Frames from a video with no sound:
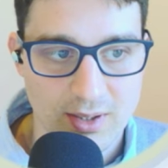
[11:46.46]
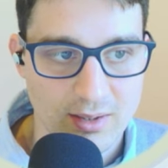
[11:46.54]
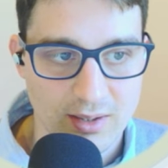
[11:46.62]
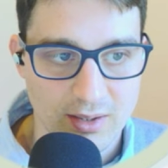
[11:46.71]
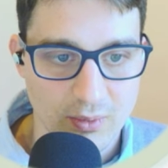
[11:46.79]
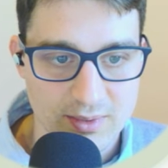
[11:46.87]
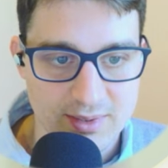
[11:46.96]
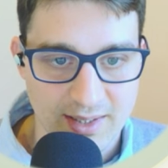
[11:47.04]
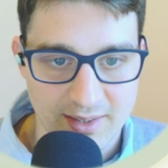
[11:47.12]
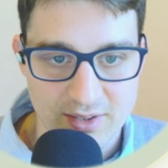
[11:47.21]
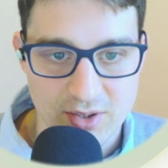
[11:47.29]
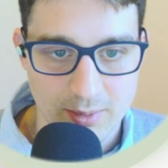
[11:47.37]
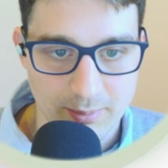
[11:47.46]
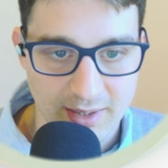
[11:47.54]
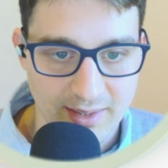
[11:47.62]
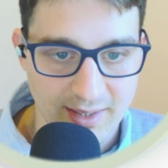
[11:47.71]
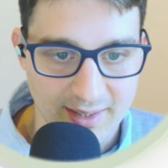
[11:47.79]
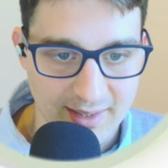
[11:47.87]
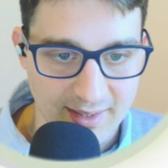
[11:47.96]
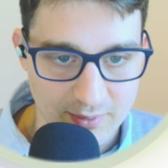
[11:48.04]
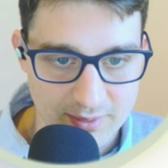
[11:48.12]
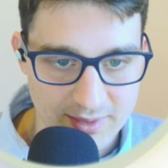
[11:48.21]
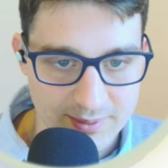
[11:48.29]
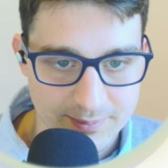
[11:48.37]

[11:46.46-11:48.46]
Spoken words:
use our Gmail account.